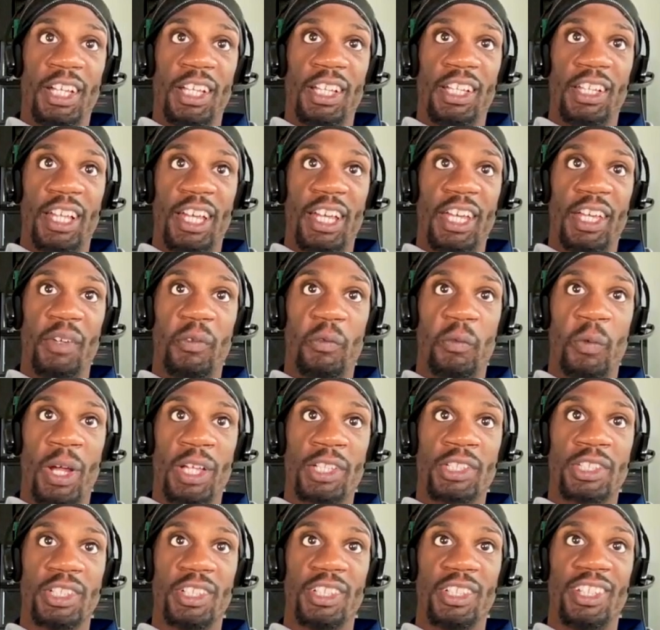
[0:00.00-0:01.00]
like
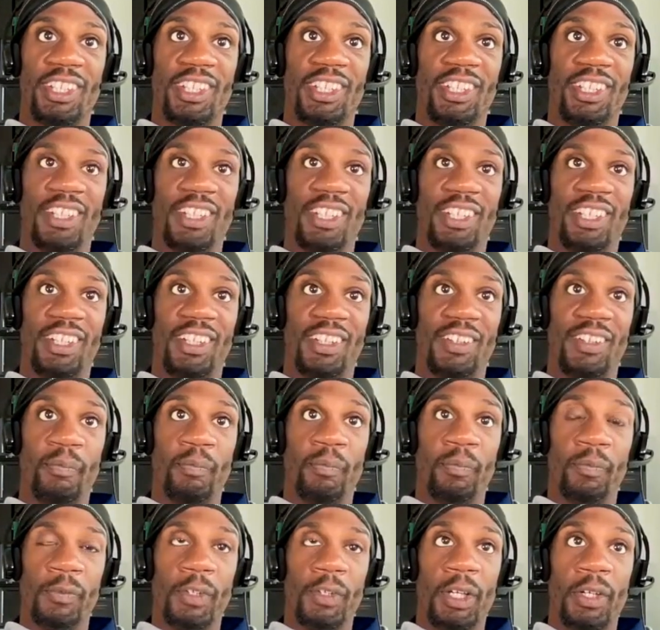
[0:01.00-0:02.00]
wrestling and
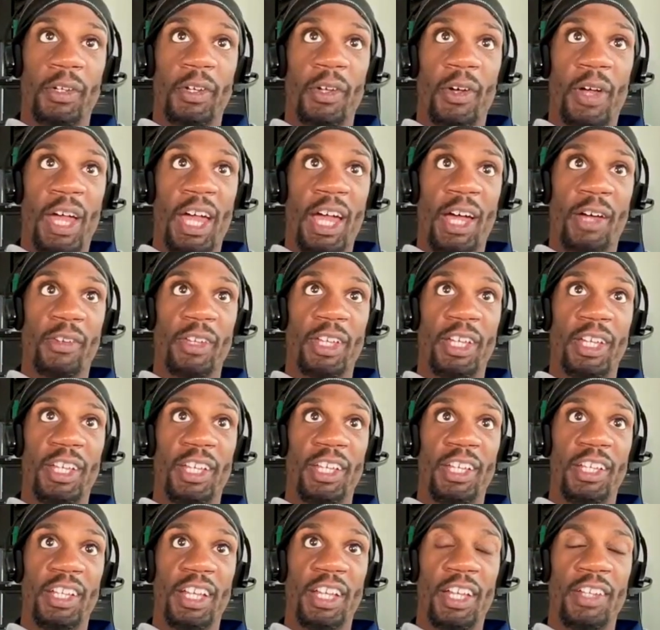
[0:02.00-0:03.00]
how
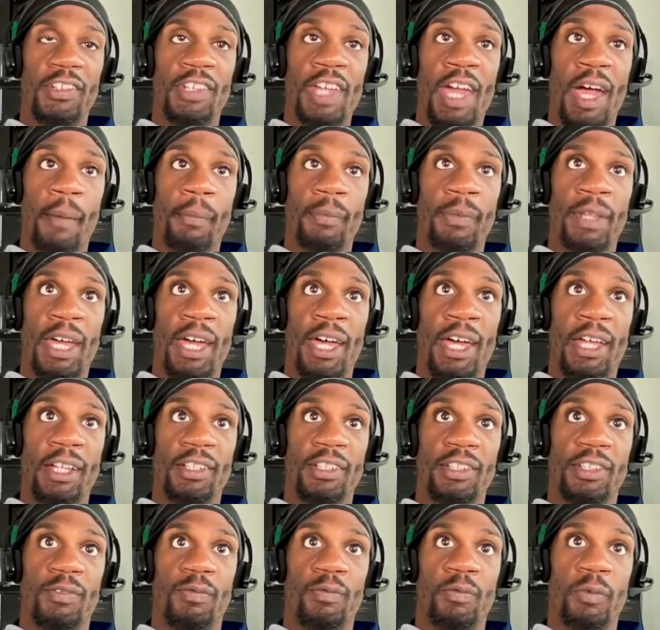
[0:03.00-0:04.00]
they adapt that
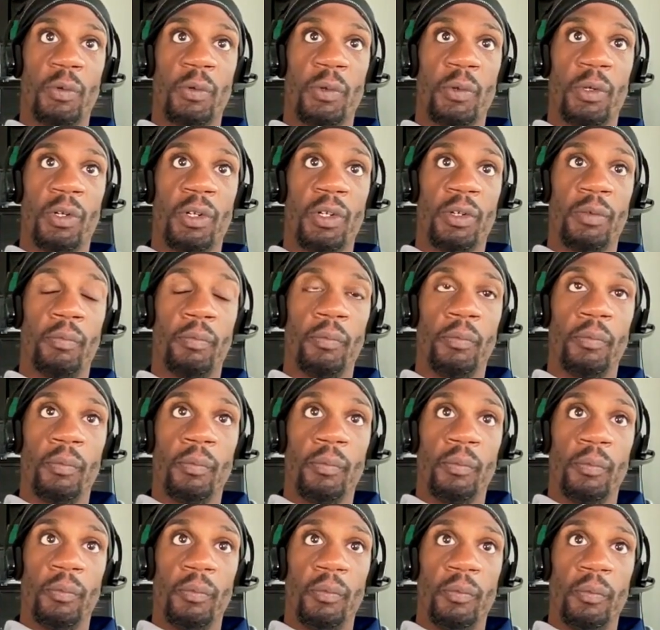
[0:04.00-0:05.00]
for
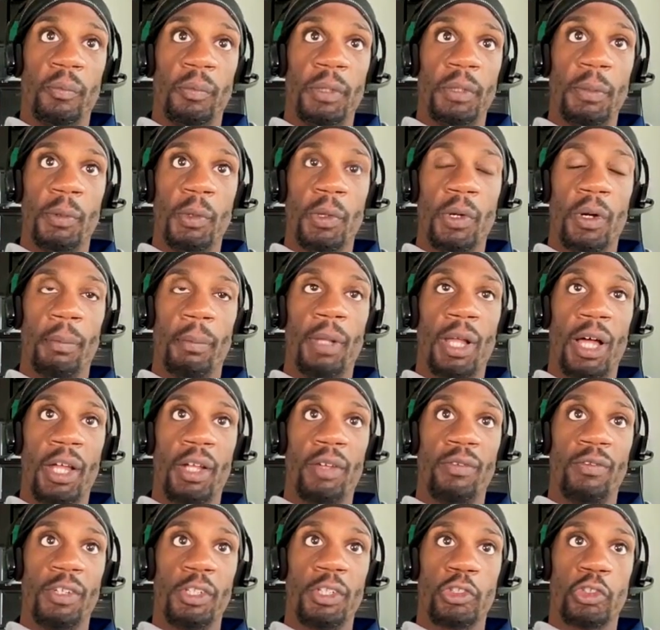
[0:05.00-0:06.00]
people who are blind
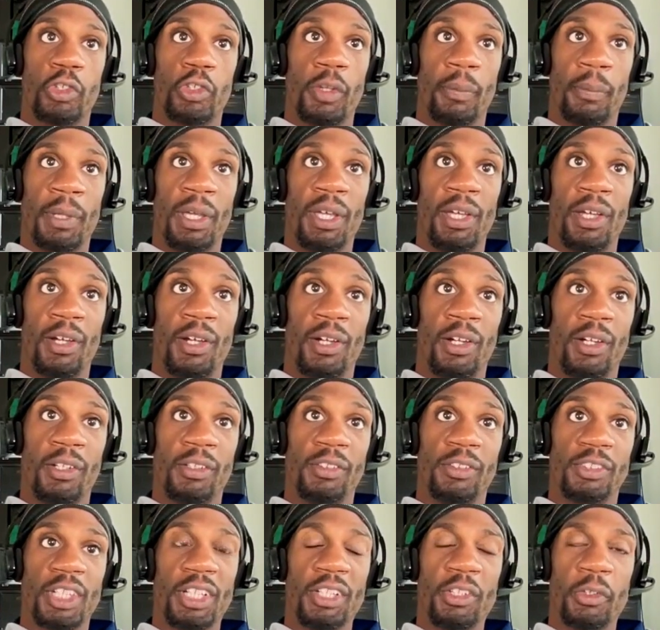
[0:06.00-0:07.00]
and visually
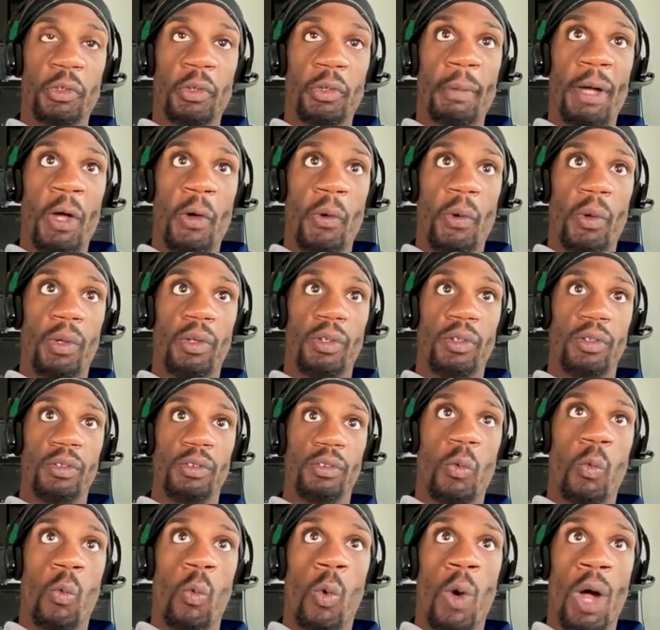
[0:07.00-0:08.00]
impaired. So I learned about
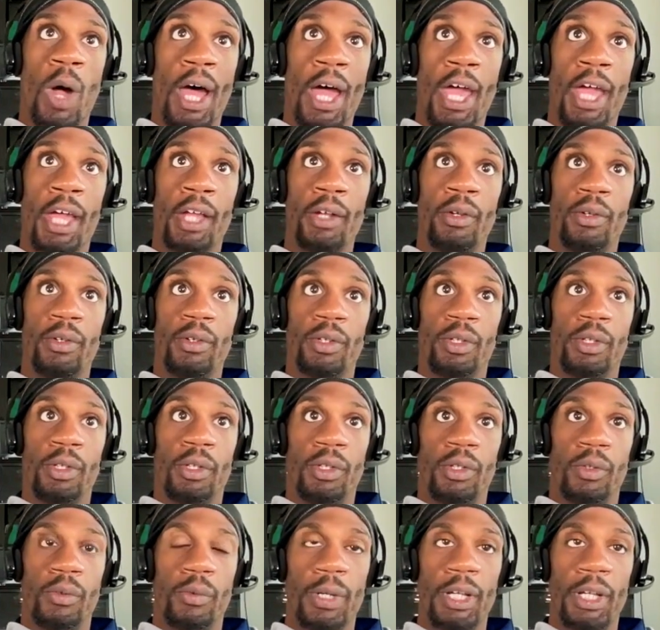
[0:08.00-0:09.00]
a wide
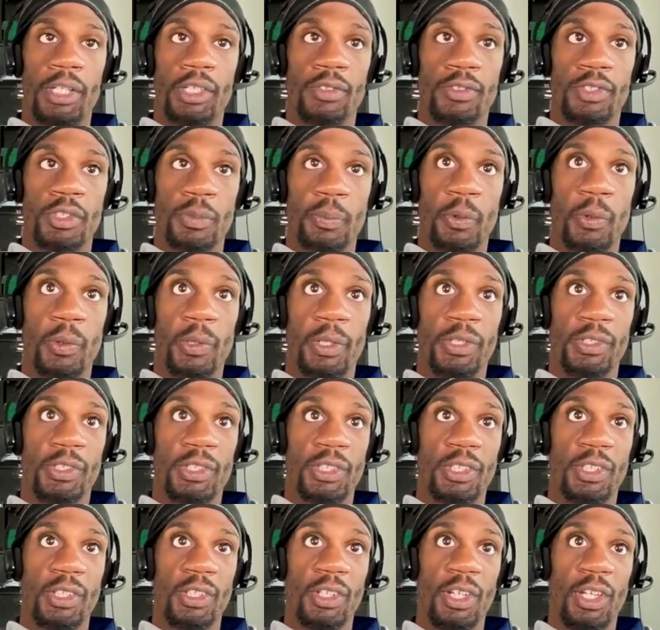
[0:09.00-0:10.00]
range of
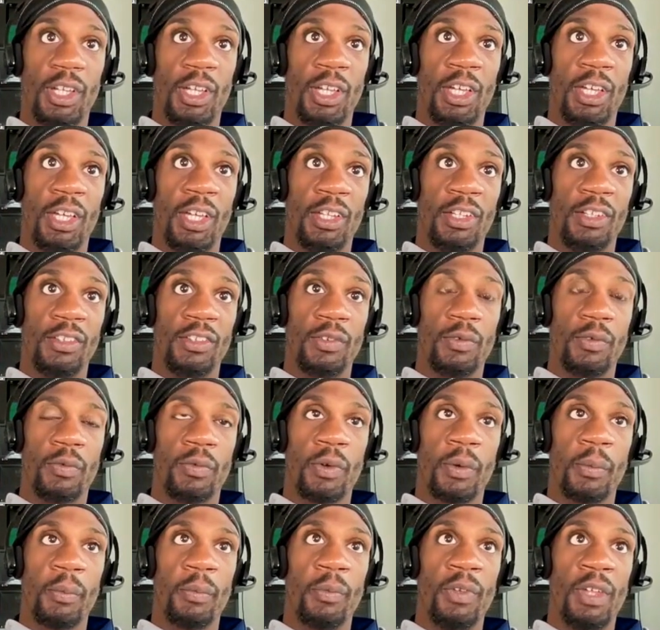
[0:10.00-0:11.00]
sports. And
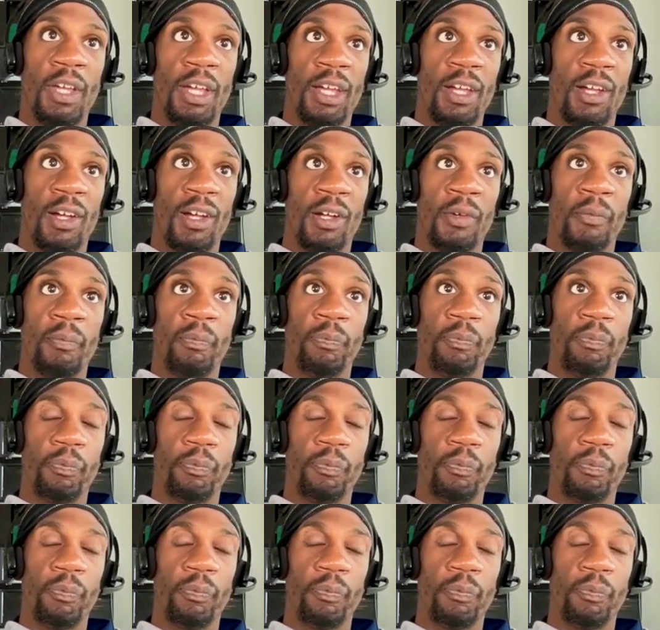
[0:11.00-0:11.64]
from there,